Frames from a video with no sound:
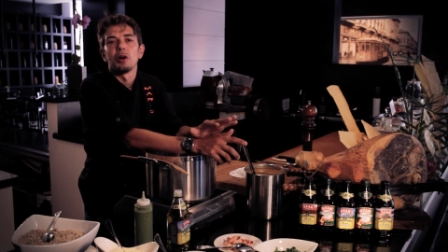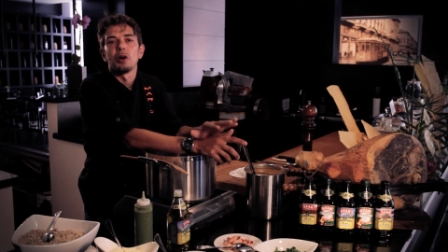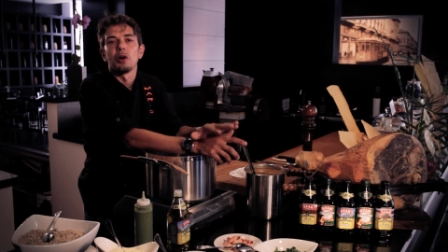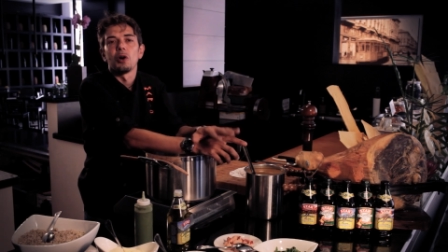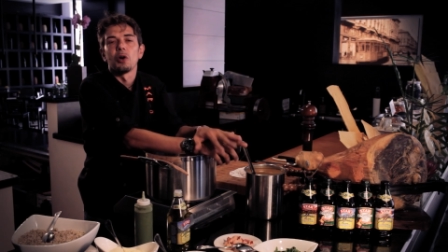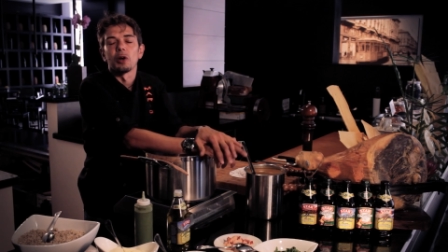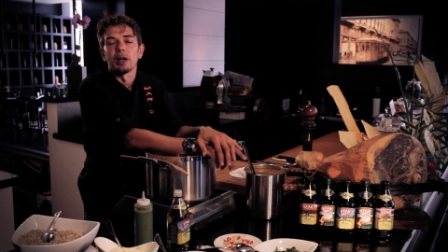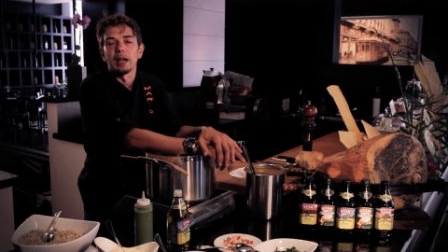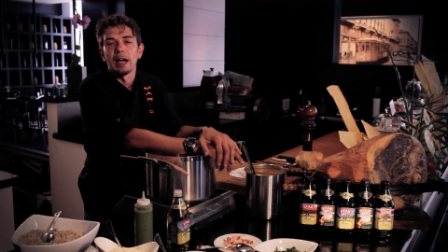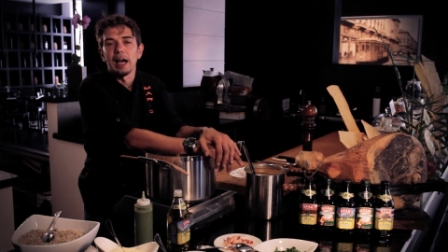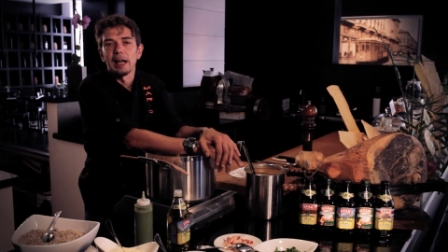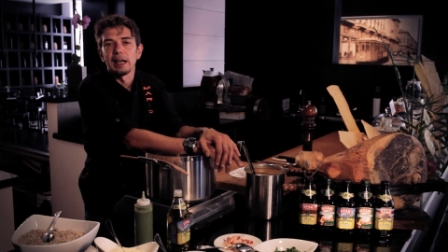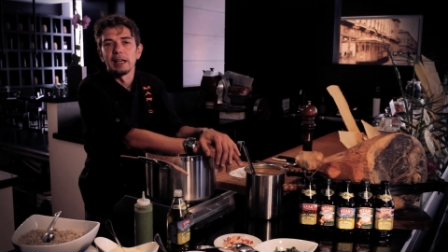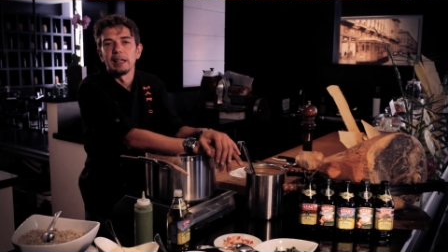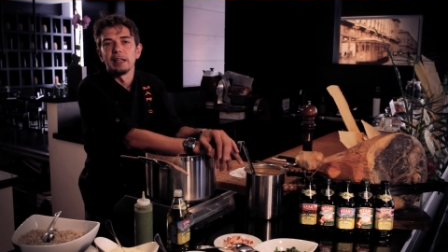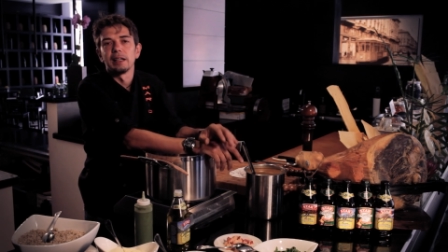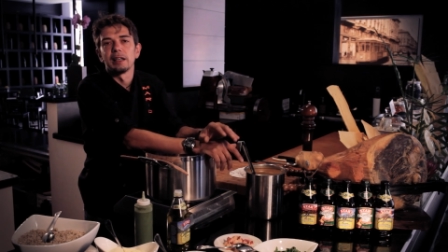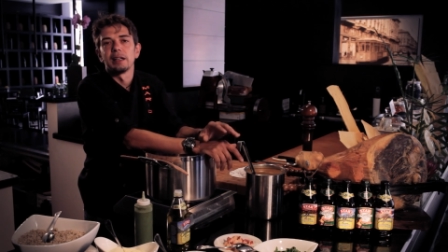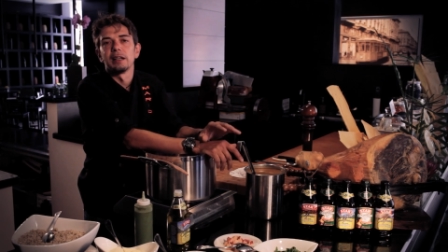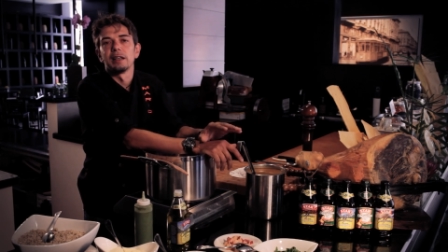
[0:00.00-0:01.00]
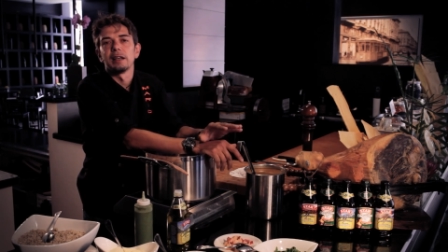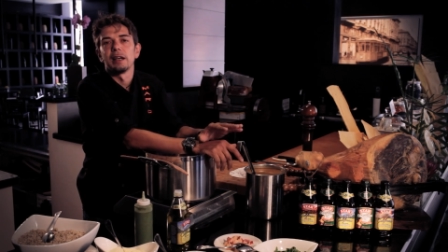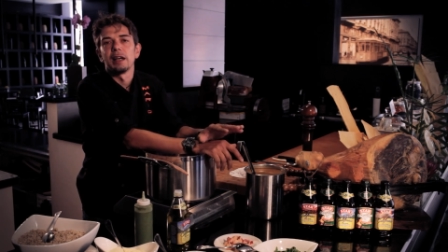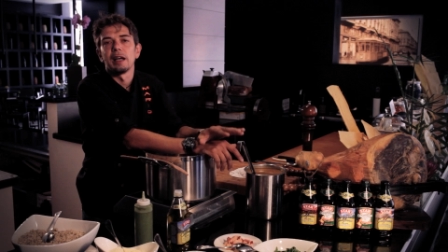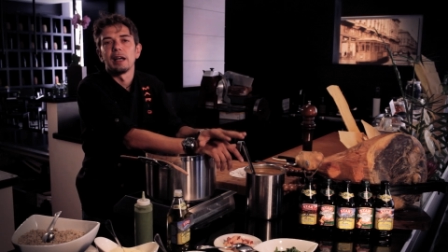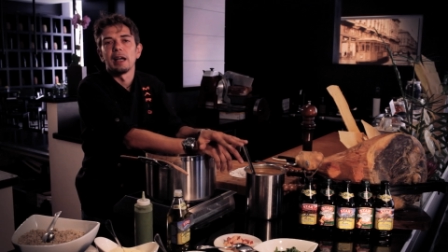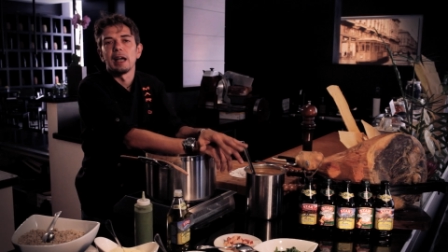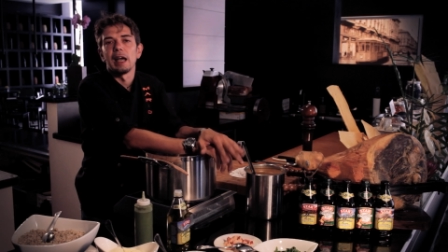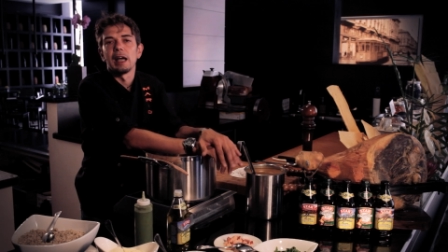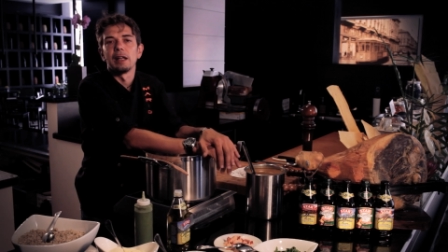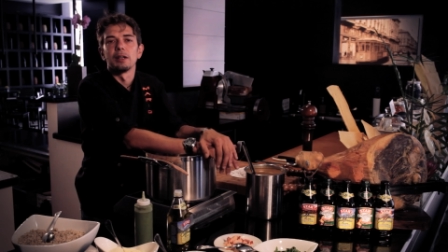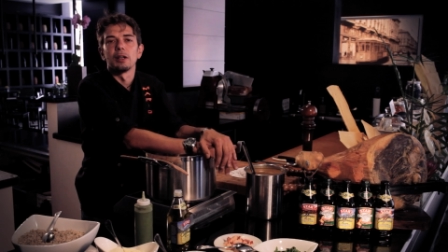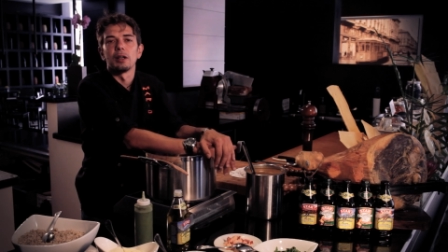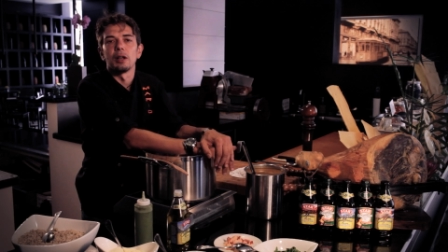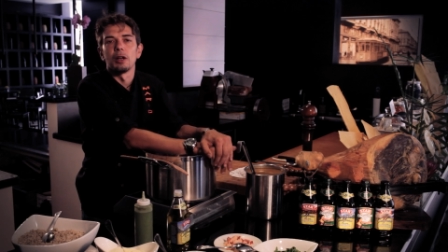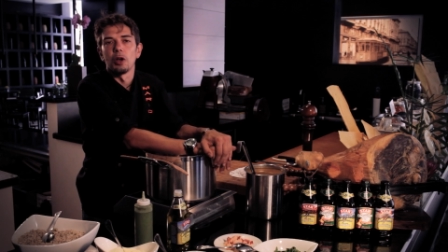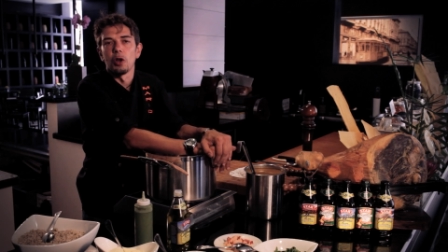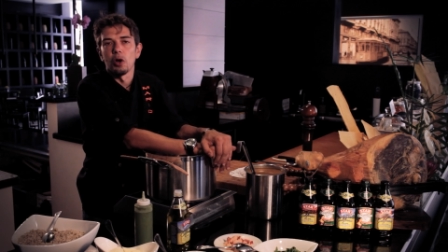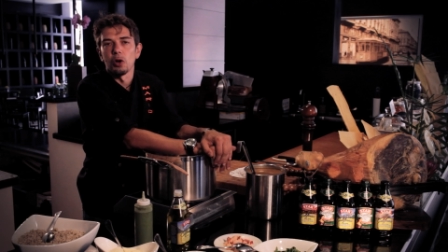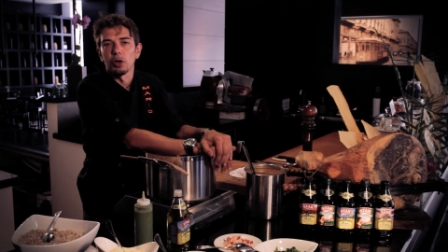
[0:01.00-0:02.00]
organic and
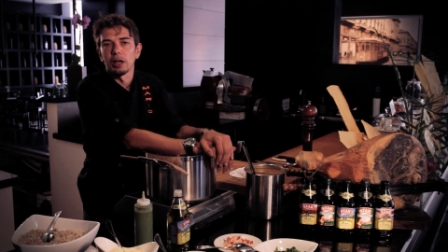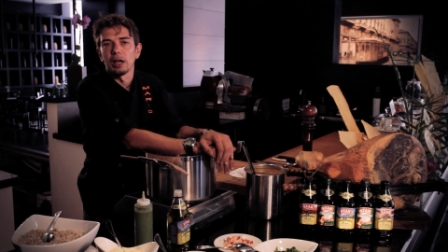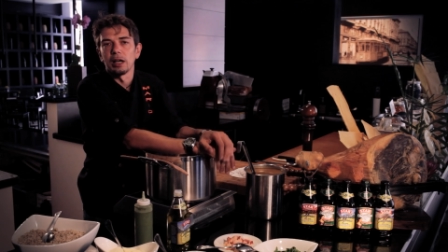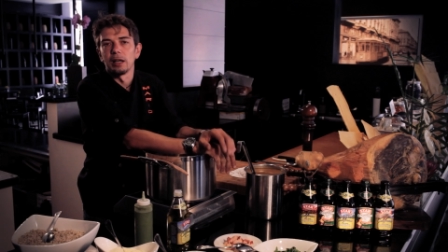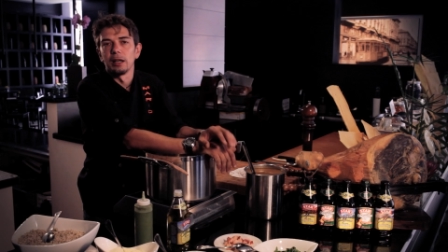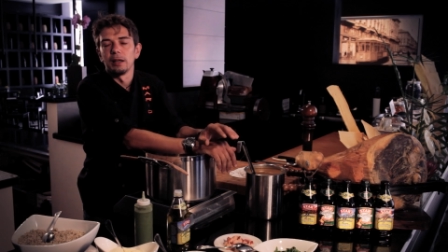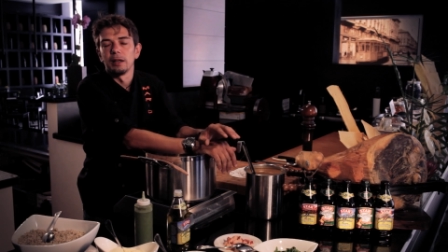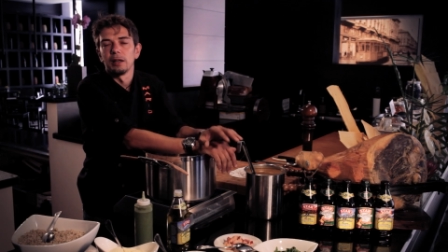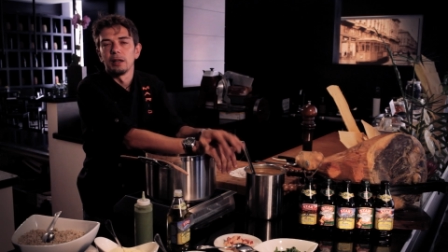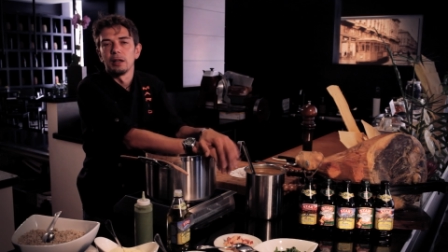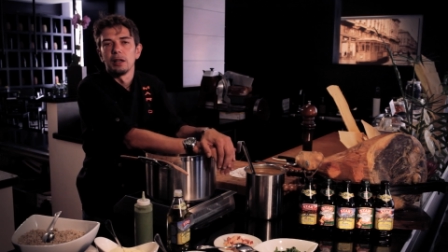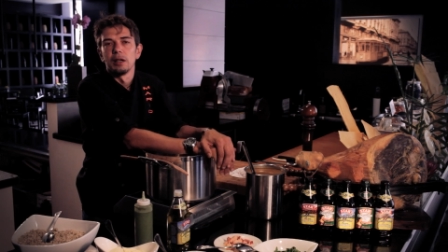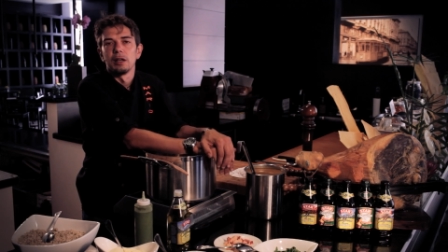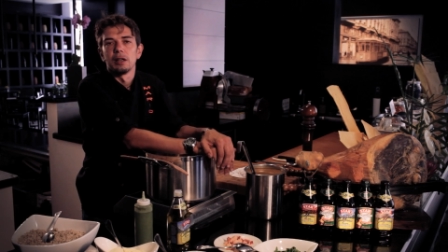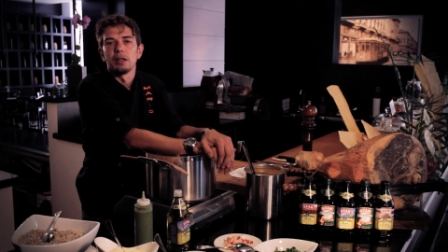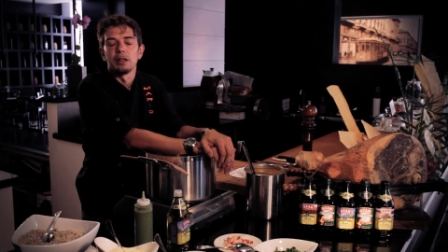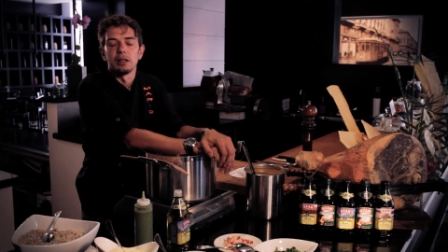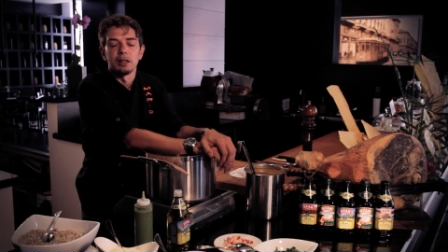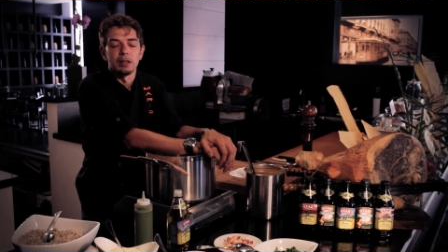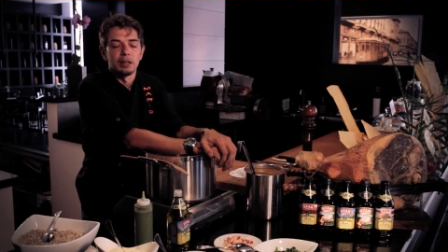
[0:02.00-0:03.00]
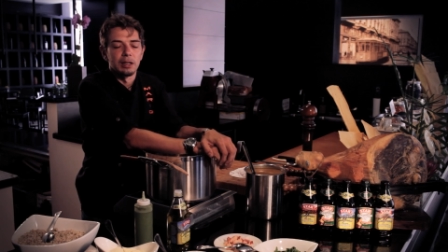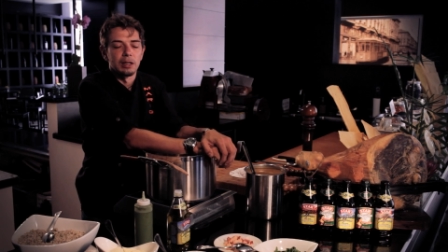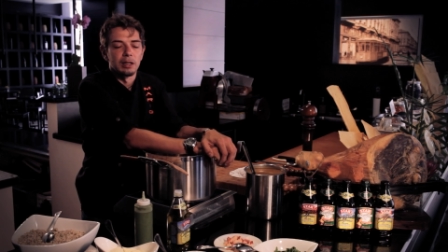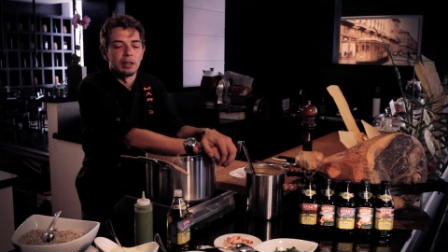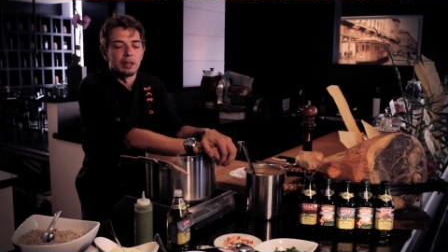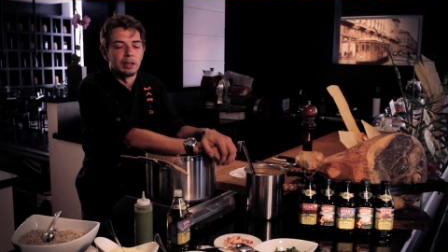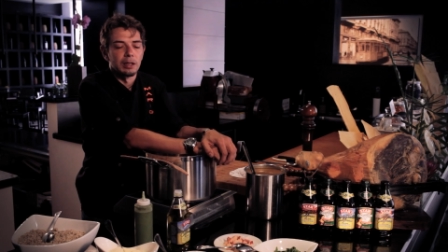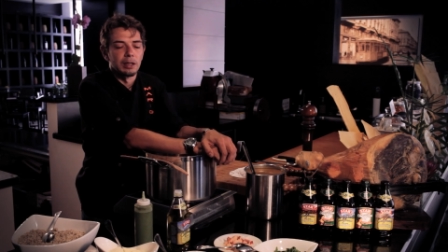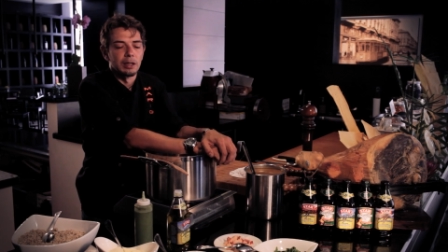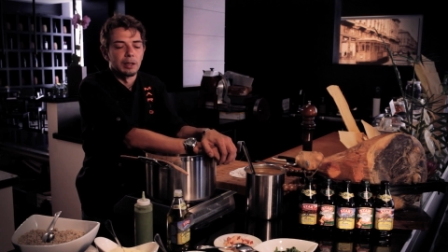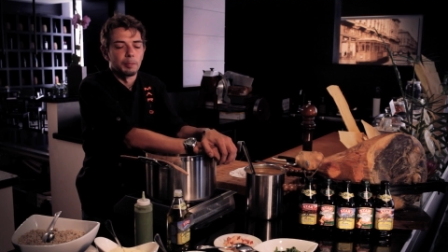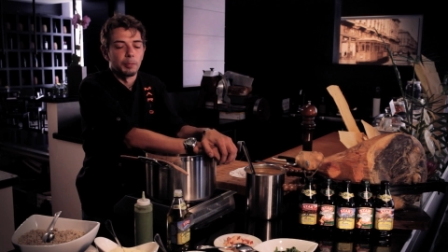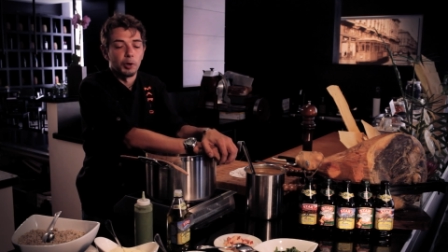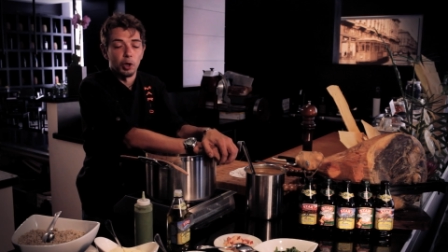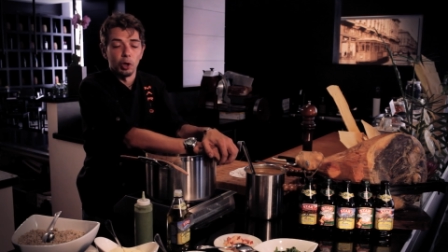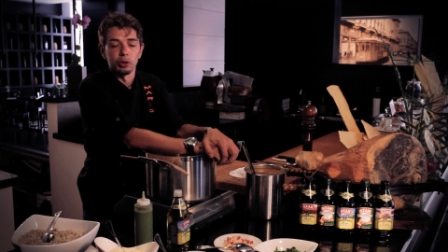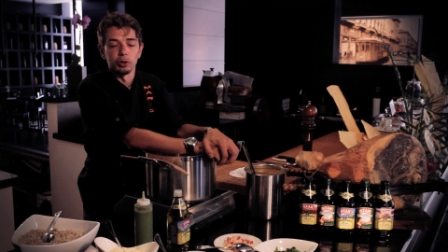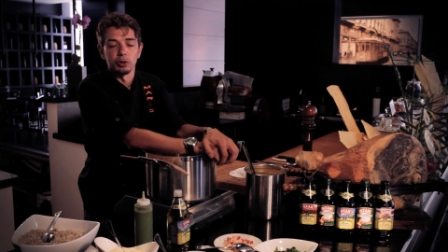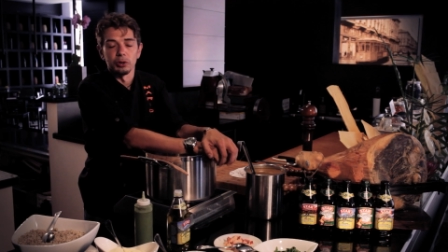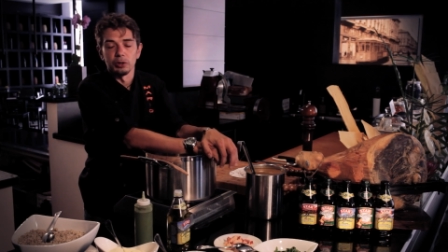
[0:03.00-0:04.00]
local
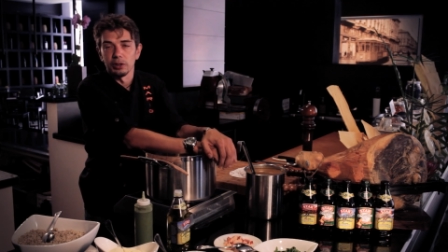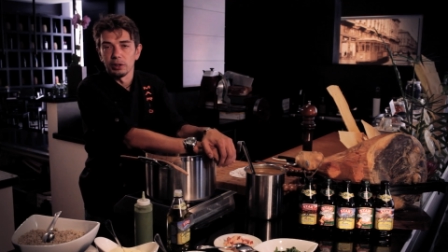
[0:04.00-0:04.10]
product,